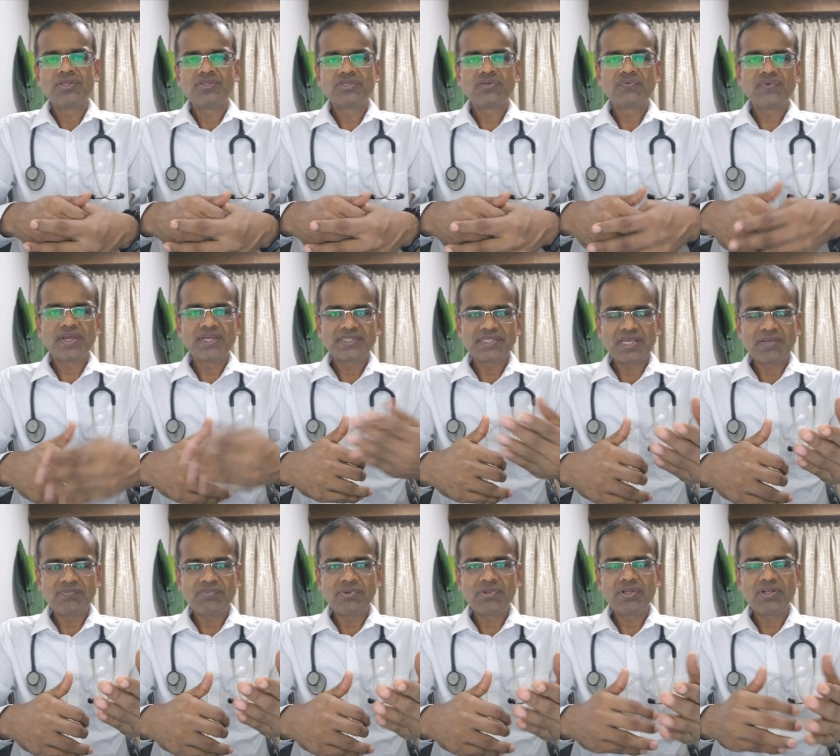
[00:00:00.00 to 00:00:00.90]
so for
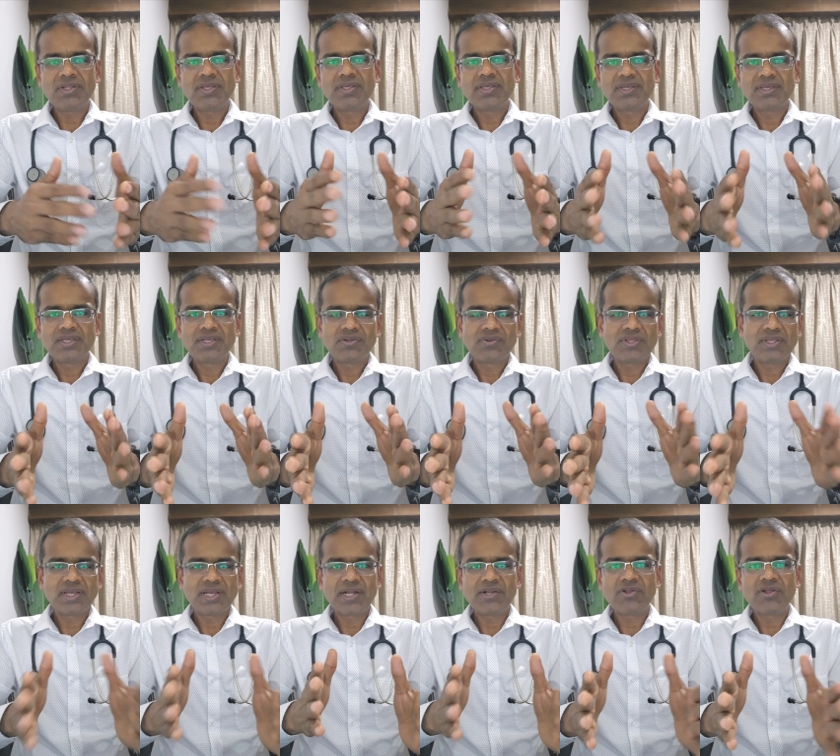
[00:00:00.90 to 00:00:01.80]
example you know
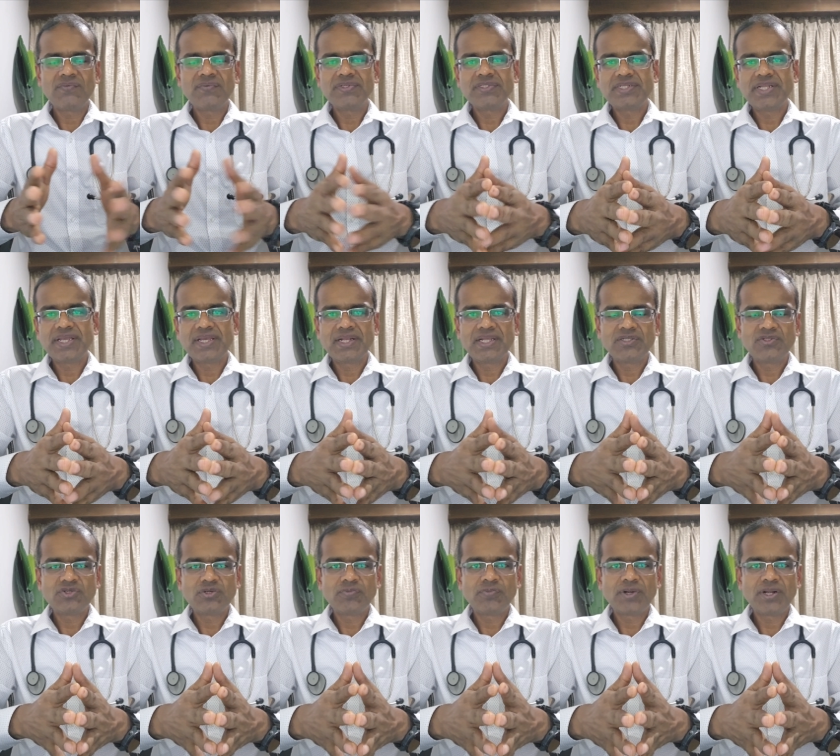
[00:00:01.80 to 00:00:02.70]
the cutoff is taken
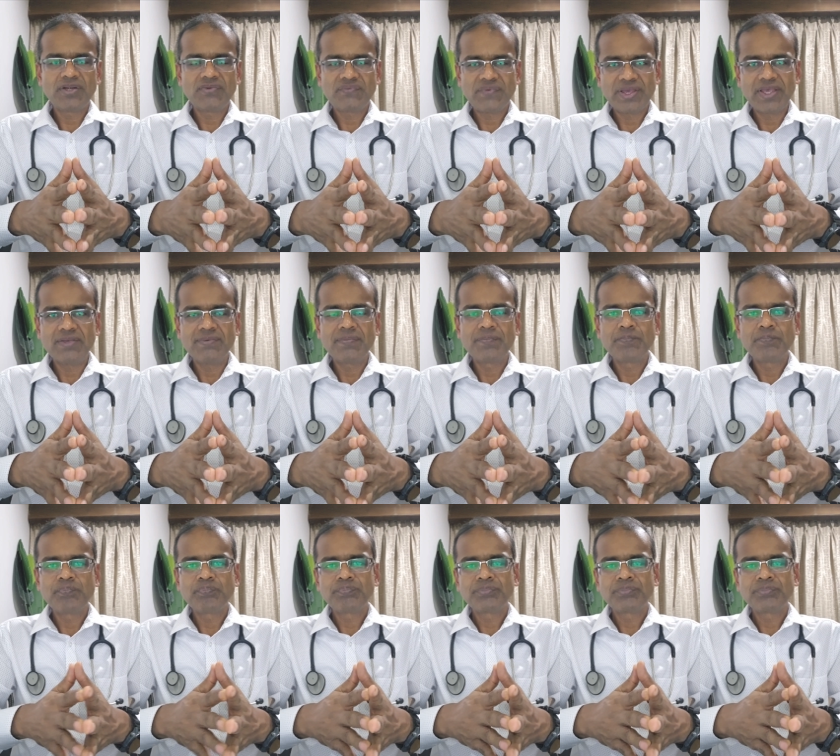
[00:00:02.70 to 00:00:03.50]
as 2.5